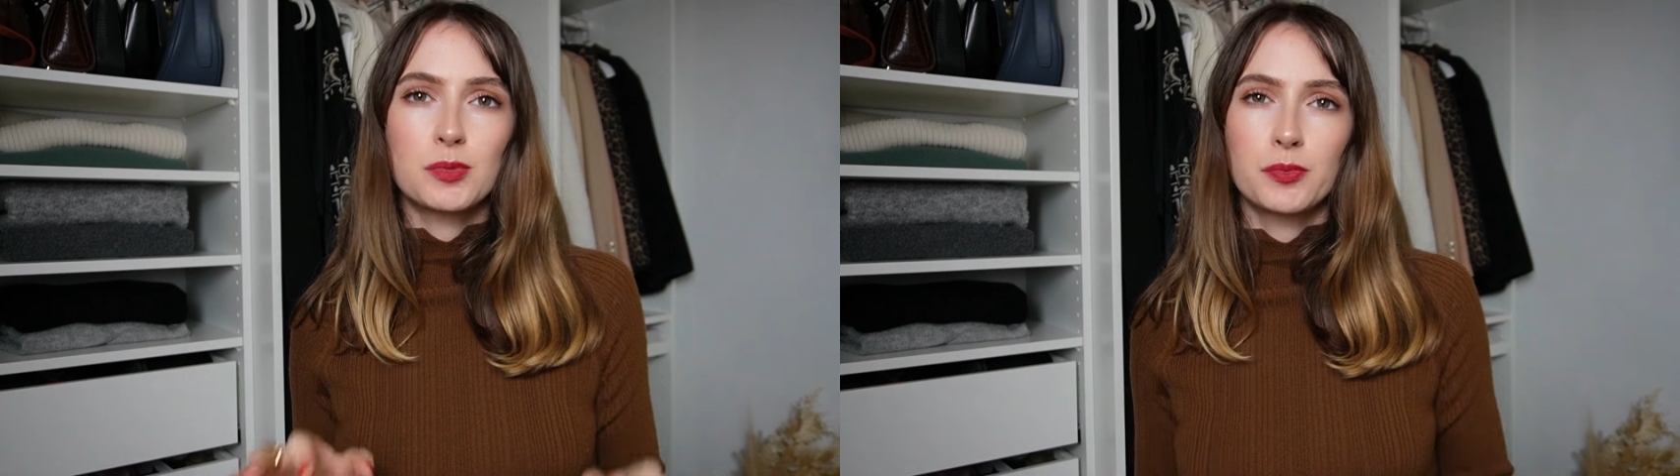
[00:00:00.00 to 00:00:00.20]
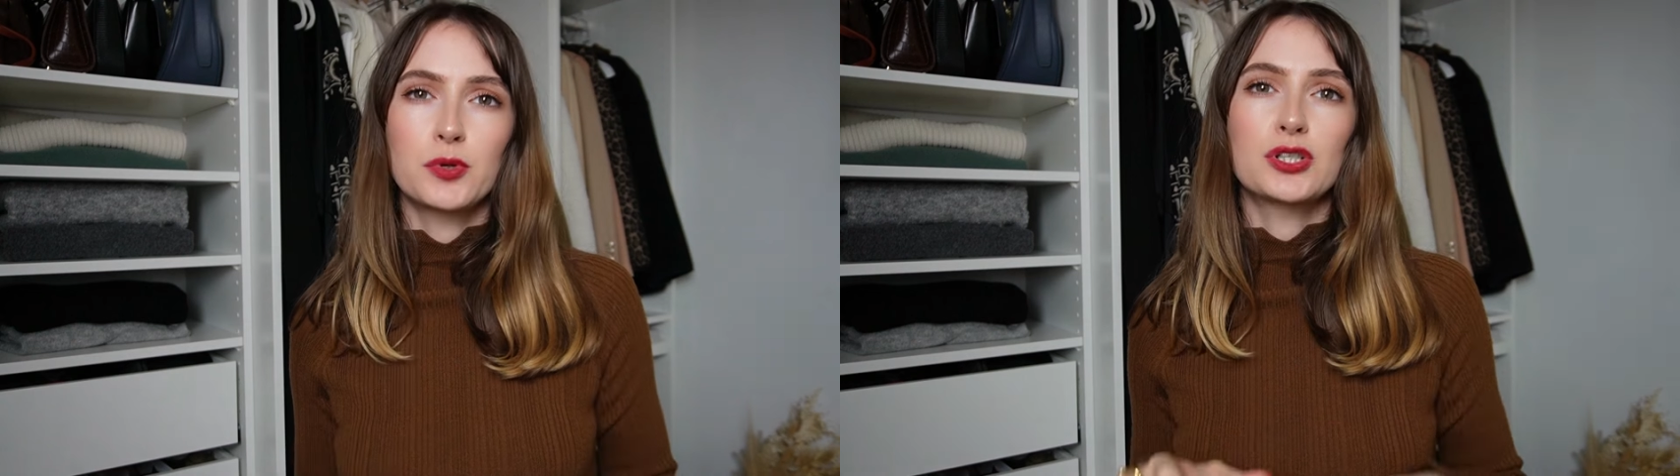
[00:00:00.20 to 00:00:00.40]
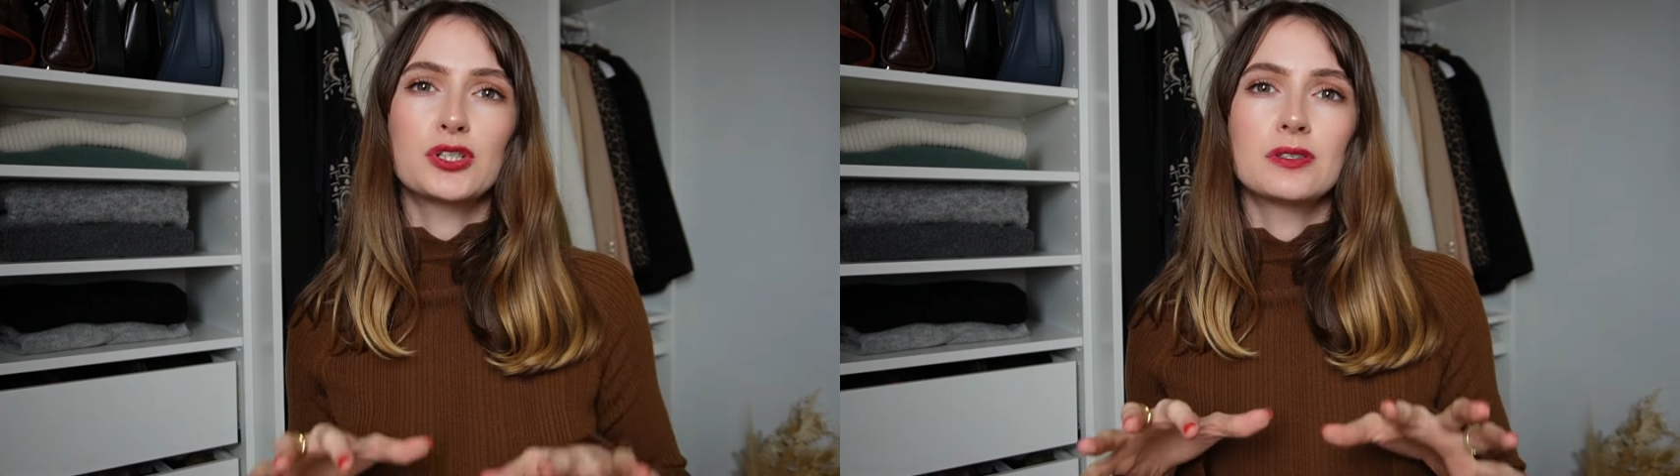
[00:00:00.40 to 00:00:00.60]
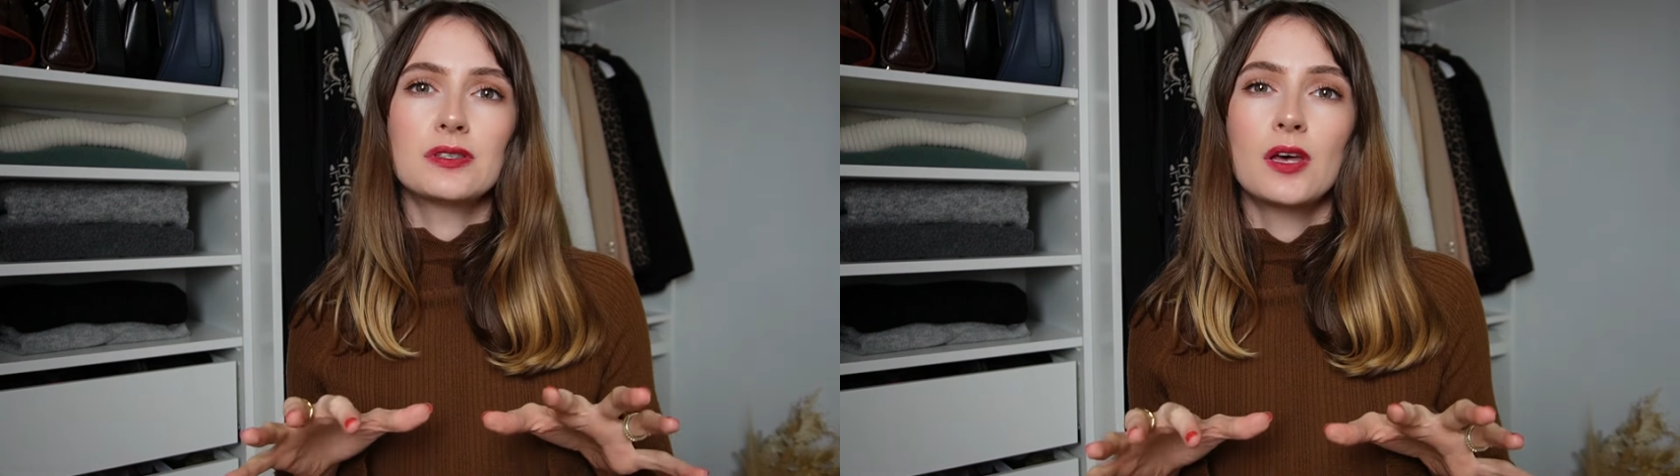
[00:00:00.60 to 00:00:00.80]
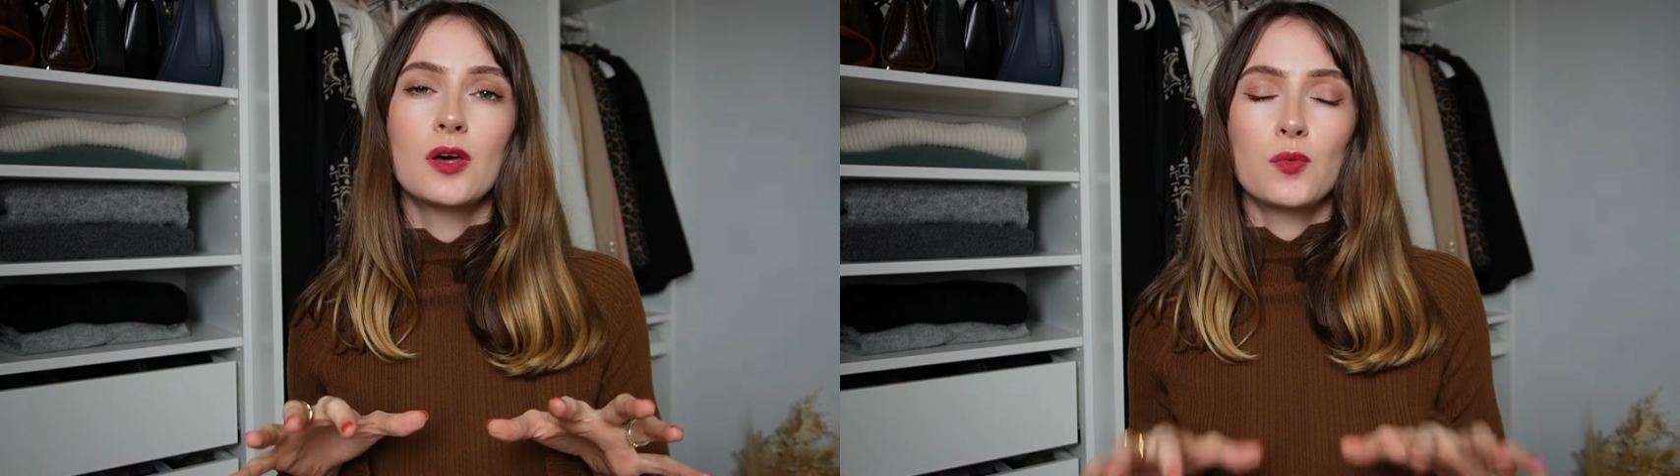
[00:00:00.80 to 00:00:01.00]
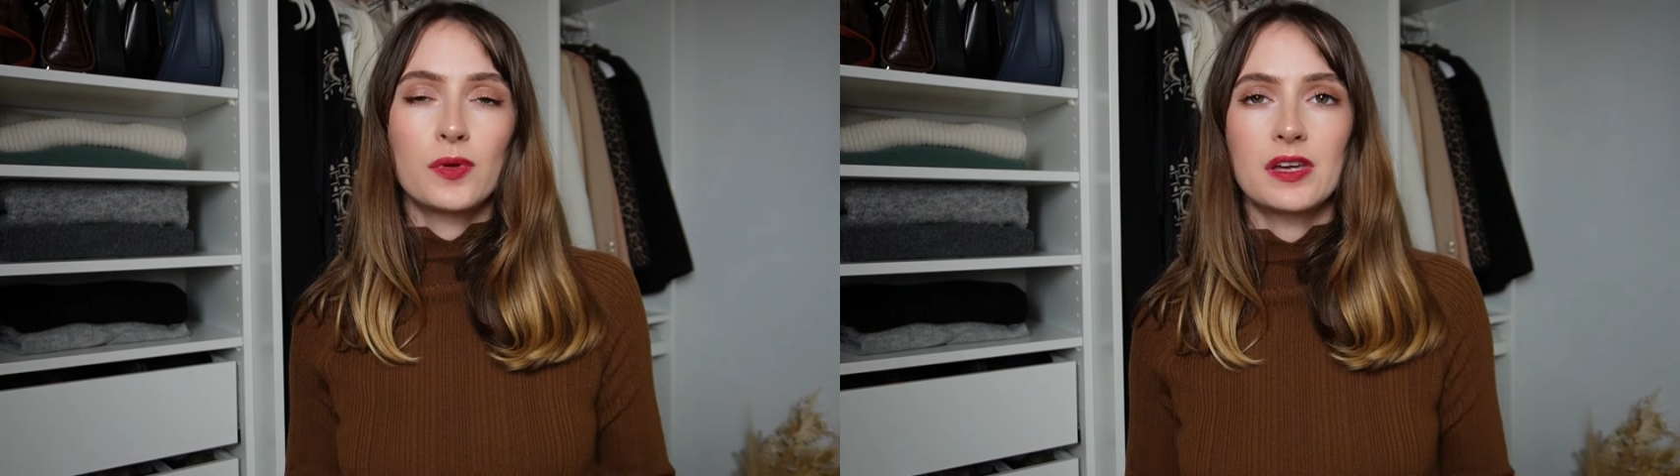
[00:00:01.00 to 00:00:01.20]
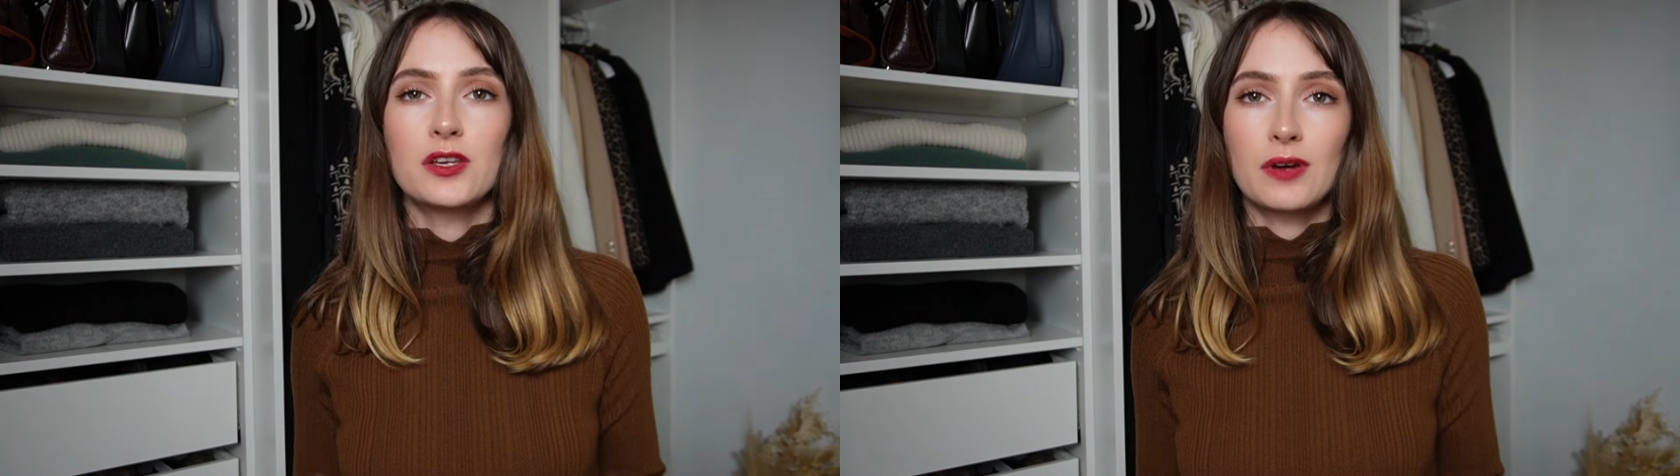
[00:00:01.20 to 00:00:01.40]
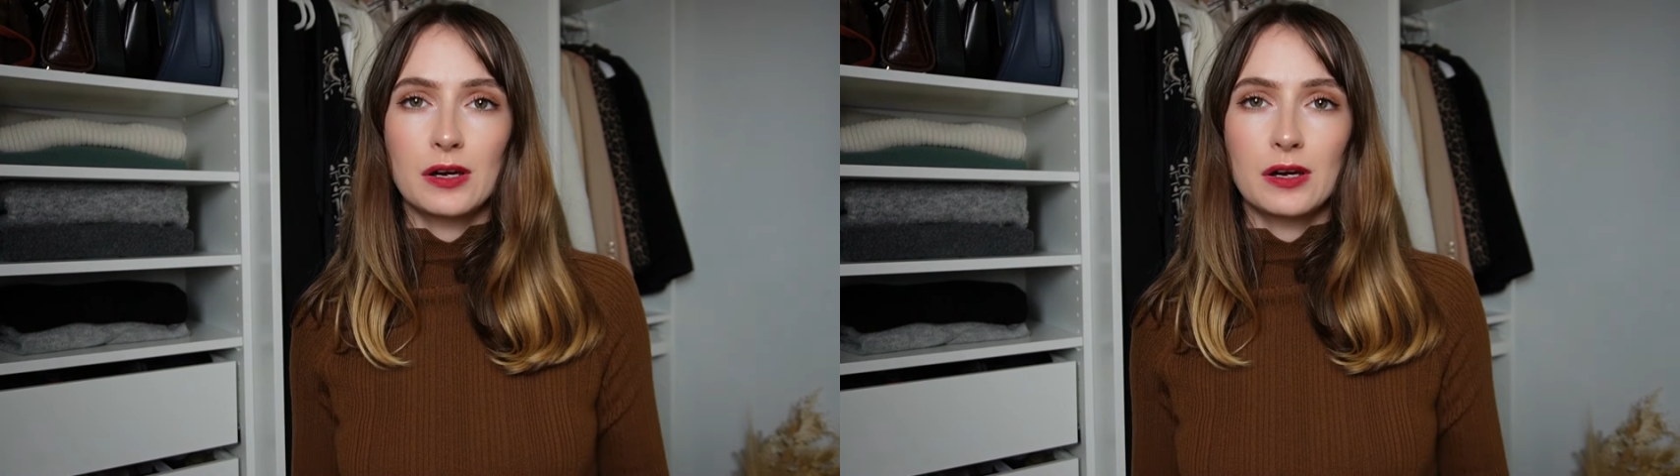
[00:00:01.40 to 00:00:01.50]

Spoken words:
proportions within your